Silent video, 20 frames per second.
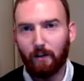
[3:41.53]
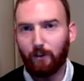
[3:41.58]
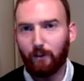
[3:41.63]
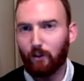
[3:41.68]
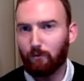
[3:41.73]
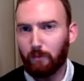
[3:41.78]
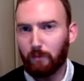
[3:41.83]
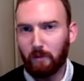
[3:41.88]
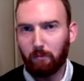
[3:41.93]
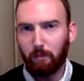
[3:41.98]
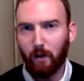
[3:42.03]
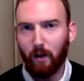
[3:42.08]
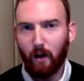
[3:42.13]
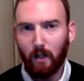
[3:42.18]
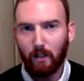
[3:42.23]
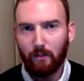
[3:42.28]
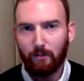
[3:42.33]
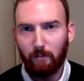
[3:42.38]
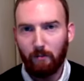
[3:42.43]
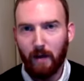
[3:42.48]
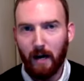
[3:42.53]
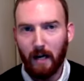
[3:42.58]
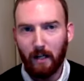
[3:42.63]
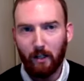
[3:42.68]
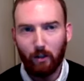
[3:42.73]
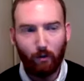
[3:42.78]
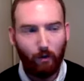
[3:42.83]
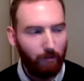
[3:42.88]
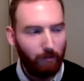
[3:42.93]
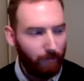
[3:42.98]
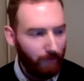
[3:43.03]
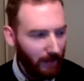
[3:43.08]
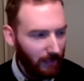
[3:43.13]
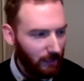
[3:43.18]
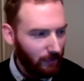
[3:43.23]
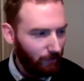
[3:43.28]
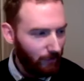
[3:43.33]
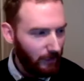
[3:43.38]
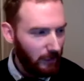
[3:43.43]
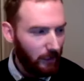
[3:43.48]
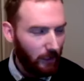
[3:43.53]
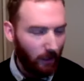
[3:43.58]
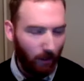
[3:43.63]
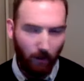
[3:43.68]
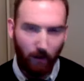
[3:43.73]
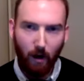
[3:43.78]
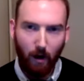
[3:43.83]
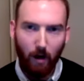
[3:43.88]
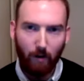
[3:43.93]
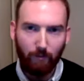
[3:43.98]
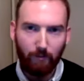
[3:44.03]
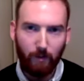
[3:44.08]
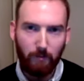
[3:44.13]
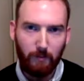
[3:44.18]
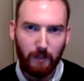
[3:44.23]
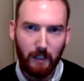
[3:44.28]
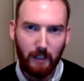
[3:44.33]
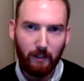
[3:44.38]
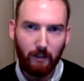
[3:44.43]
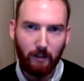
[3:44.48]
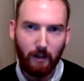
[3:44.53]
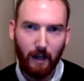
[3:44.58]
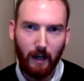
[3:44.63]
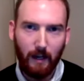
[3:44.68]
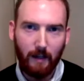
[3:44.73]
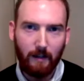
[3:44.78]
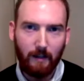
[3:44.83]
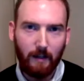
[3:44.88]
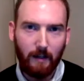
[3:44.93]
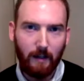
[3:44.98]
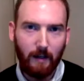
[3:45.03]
if you've been blocked from that, you're effectively cut off from the internet.